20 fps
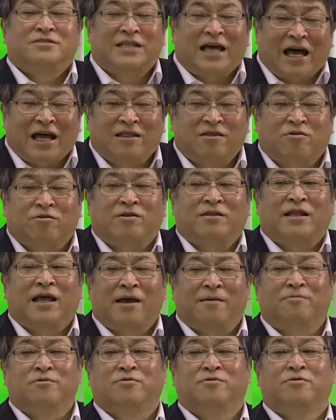that
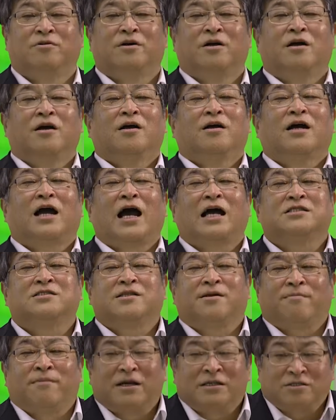enables
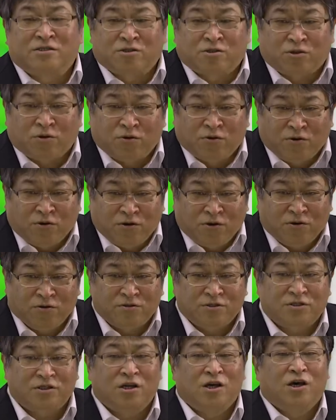customers to
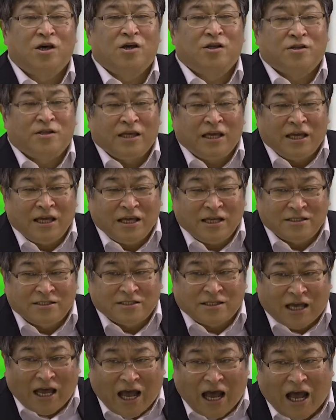use
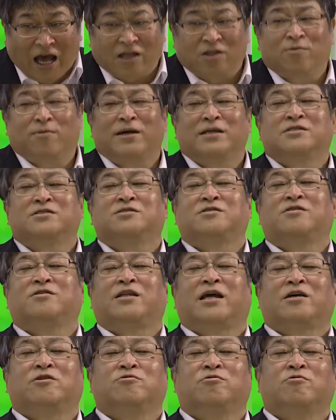these advanced
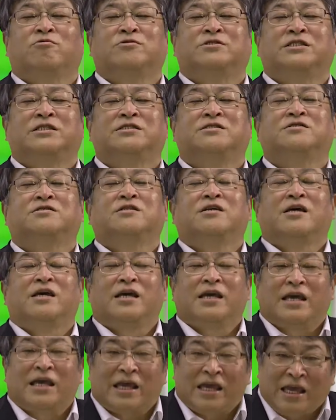technologies
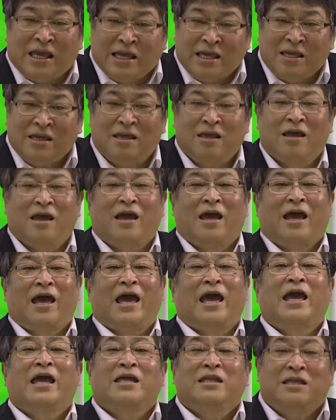in
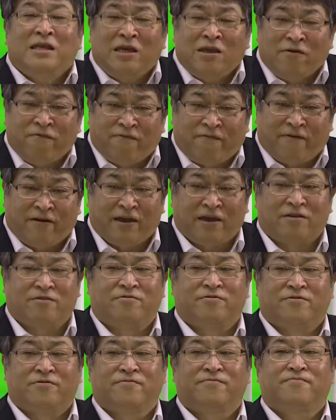any
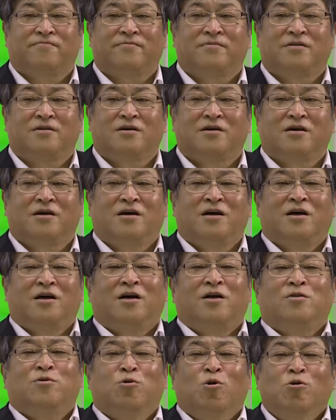field,
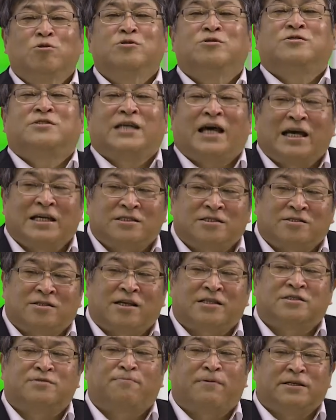not just
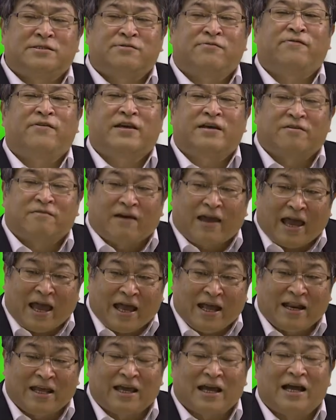a specific
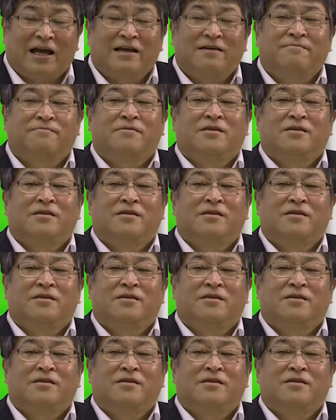area,